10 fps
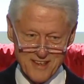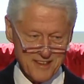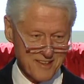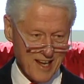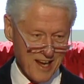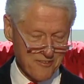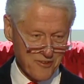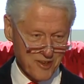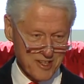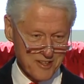In
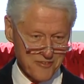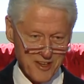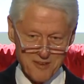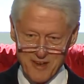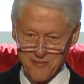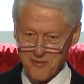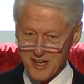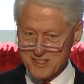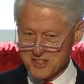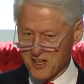California, a friend of mine from
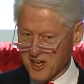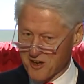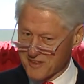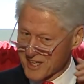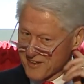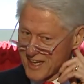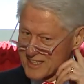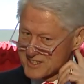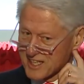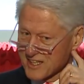Arkansas called me the other night
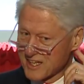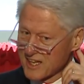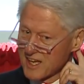and said,